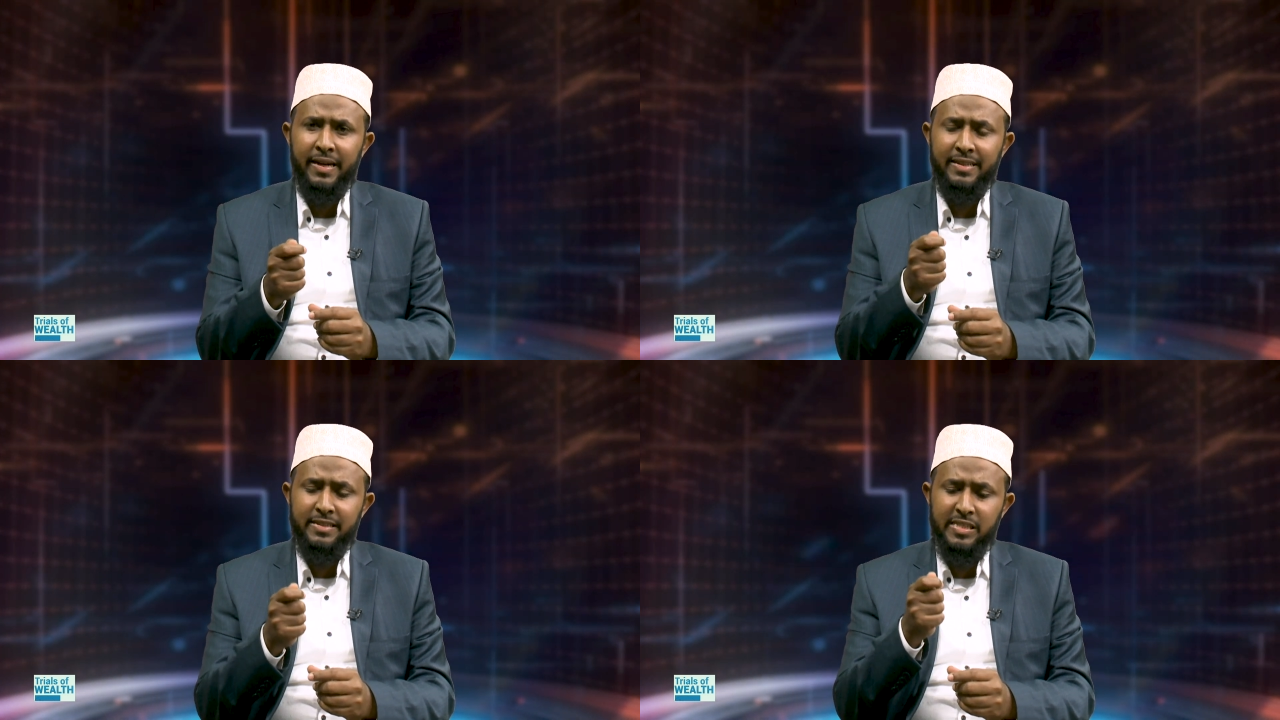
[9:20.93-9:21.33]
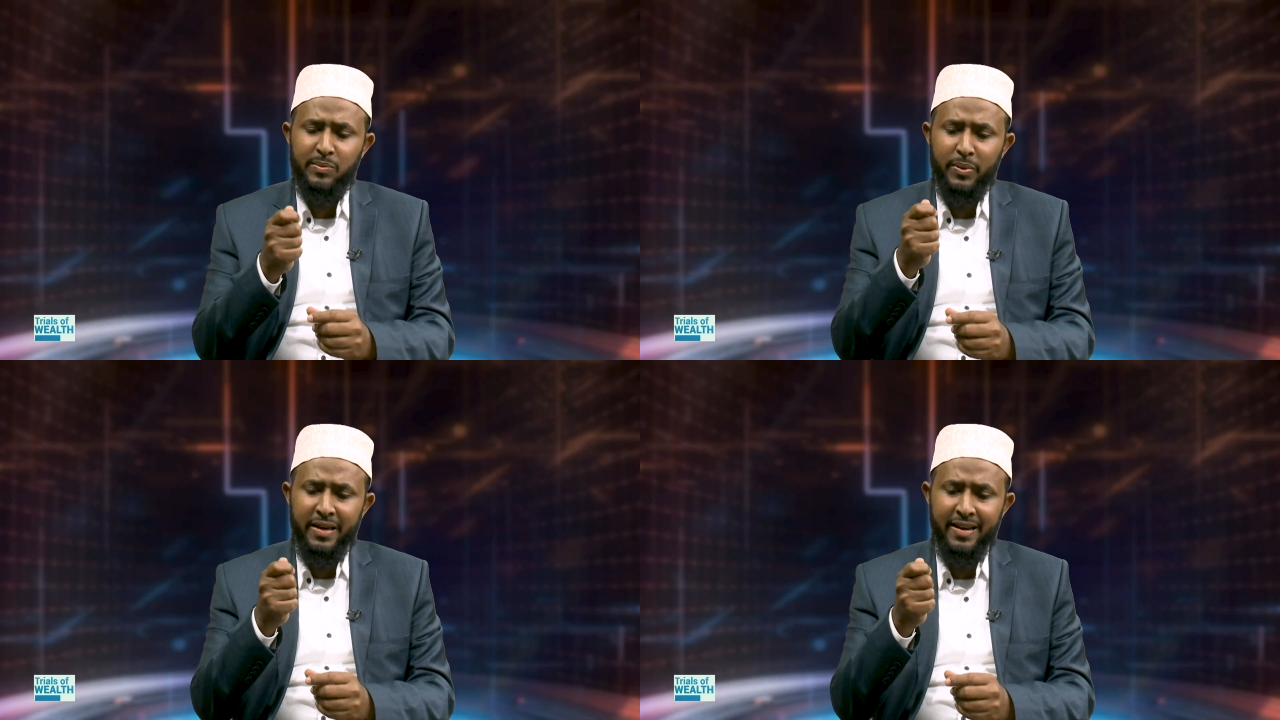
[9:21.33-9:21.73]
and
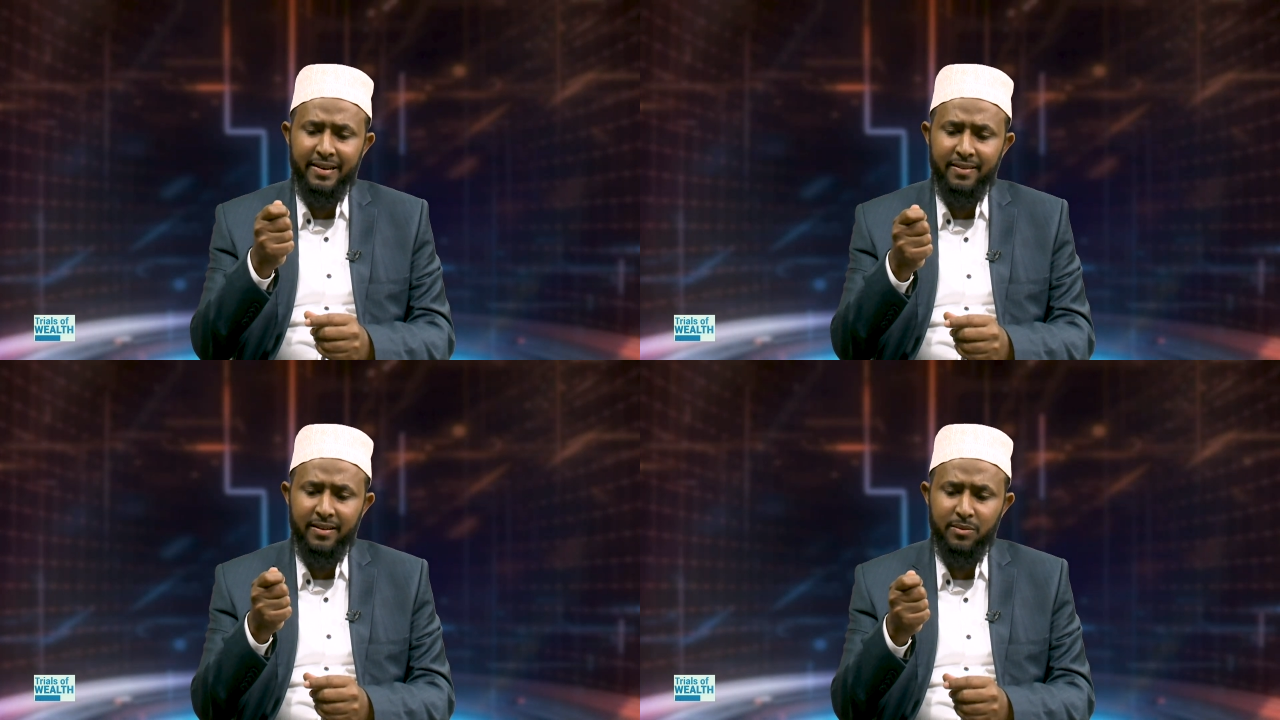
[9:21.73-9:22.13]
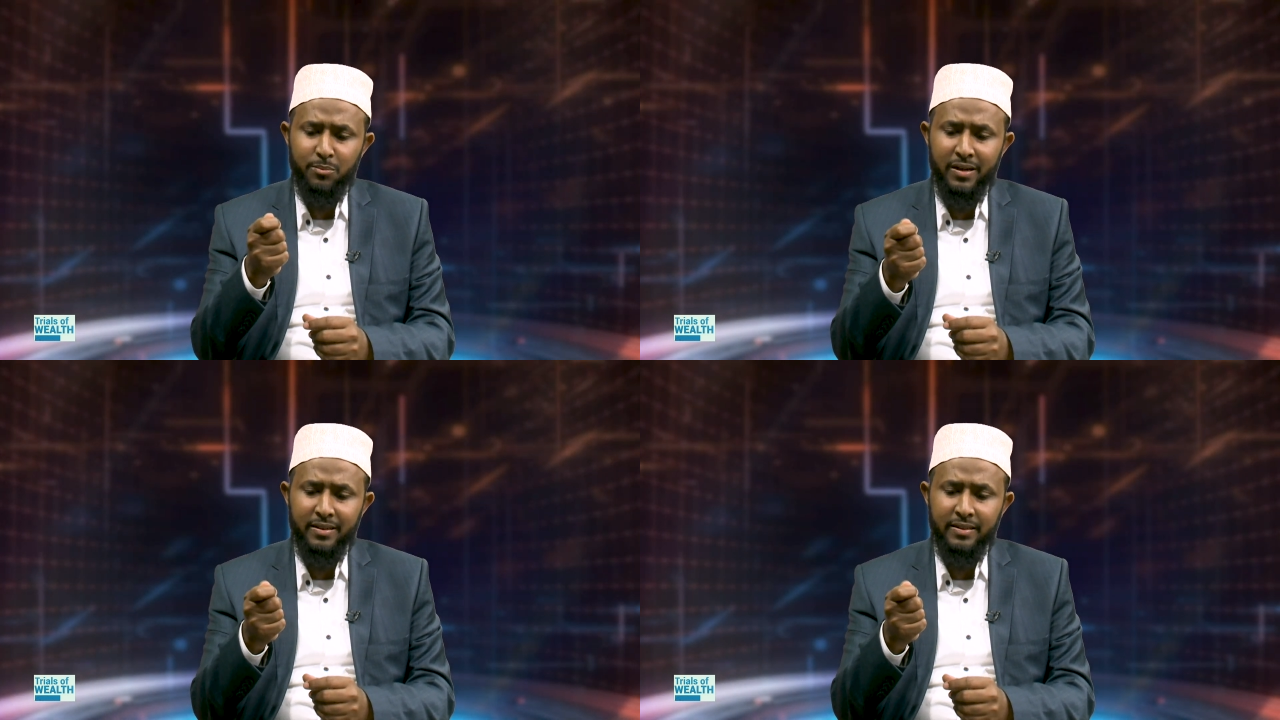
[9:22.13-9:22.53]
spend that
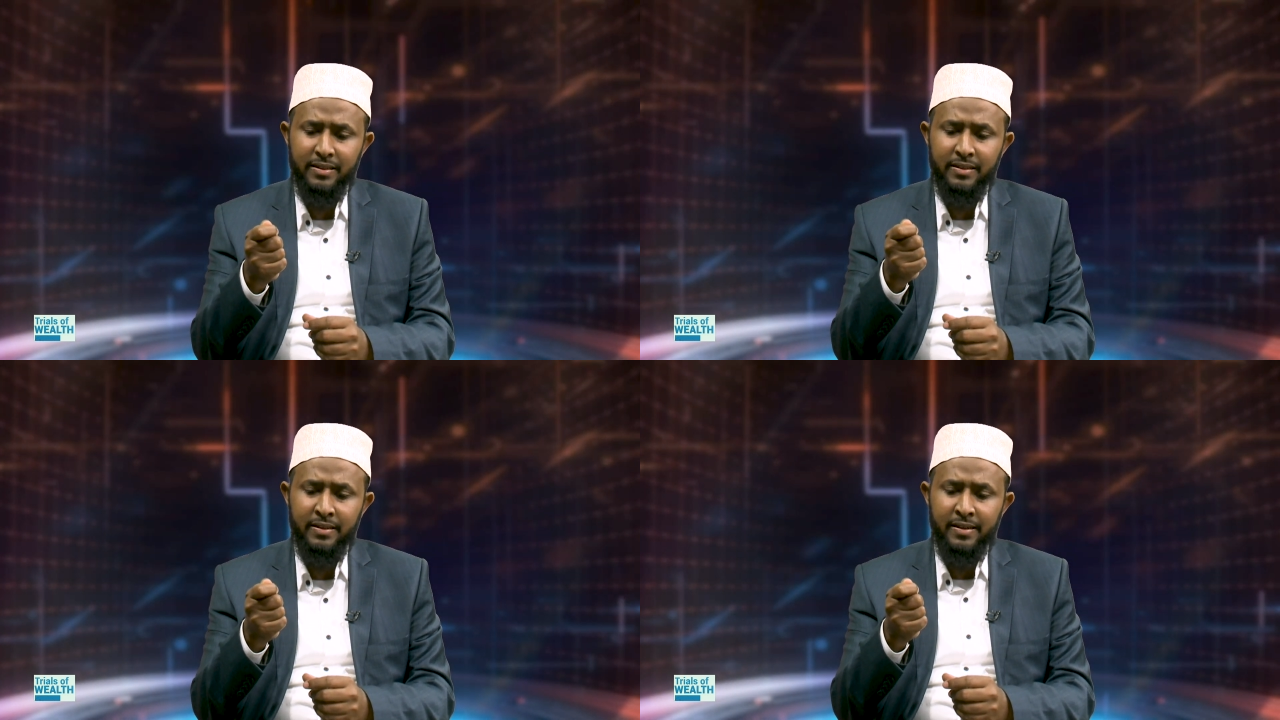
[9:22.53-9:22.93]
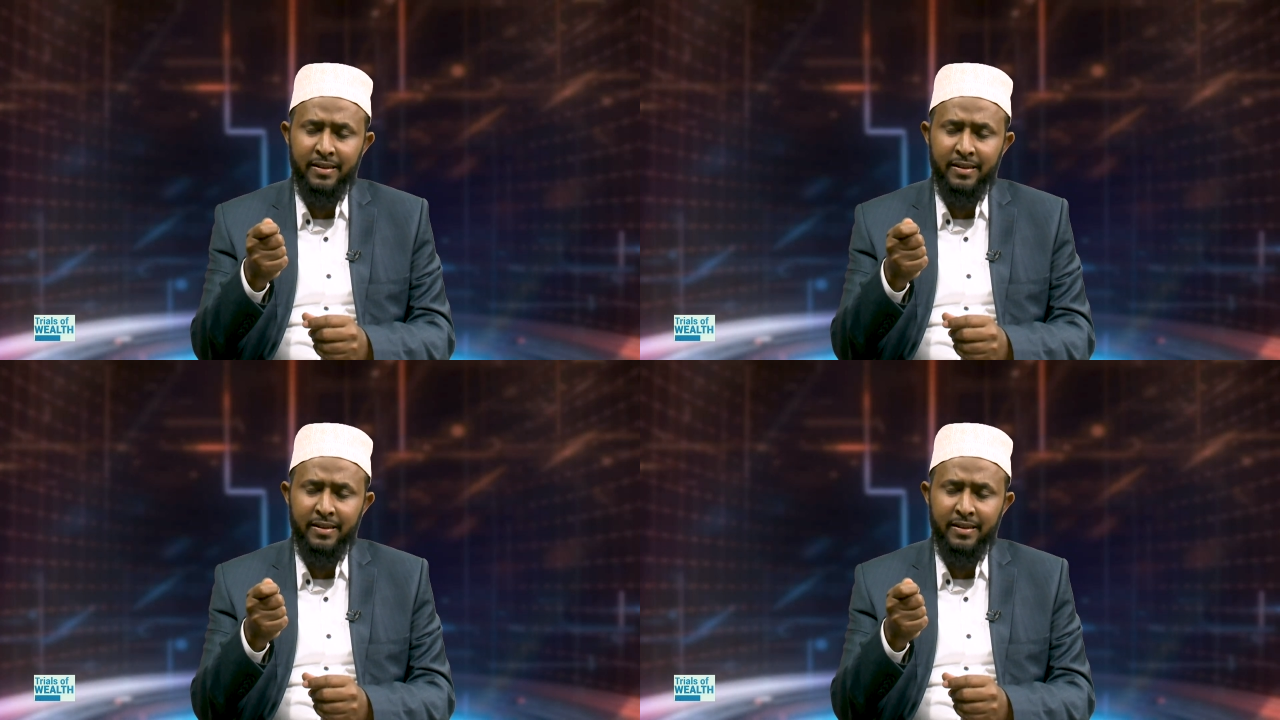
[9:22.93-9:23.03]
money